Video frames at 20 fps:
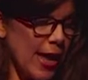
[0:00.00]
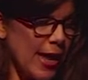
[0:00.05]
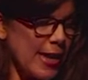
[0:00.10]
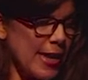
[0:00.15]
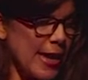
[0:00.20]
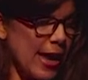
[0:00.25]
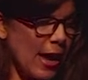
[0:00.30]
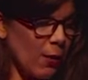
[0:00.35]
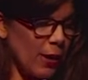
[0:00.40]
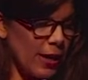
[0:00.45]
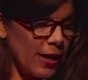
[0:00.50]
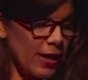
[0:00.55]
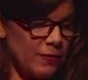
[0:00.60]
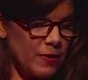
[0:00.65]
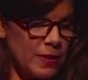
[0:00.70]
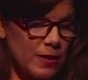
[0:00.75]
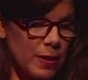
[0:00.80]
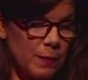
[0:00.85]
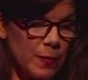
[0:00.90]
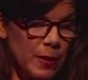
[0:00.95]
Now I
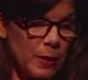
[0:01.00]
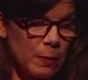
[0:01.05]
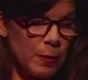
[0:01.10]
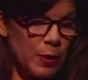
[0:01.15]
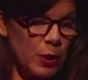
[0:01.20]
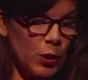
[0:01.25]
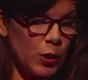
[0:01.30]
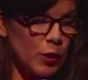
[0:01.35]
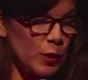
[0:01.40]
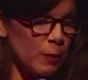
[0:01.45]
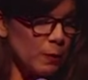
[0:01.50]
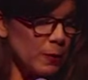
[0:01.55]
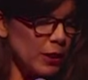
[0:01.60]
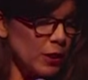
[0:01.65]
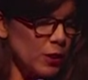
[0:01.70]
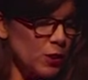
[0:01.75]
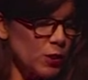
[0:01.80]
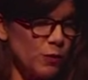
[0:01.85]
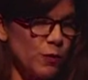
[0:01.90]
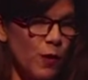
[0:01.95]
have something bigger than me
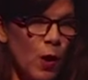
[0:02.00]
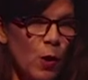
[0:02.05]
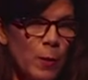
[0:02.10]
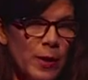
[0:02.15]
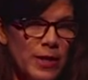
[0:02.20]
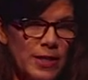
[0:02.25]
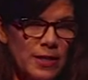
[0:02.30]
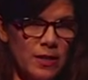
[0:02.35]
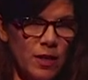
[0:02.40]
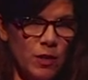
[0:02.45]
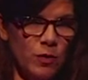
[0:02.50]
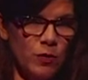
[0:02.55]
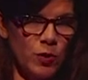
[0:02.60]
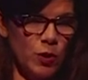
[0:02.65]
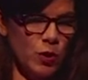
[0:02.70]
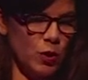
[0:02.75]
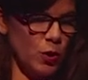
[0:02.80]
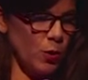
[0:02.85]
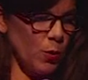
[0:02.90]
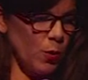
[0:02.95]
to devote myself
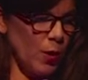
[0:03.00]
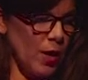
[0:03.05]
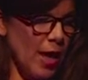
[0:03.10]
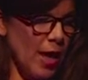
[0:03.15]
to.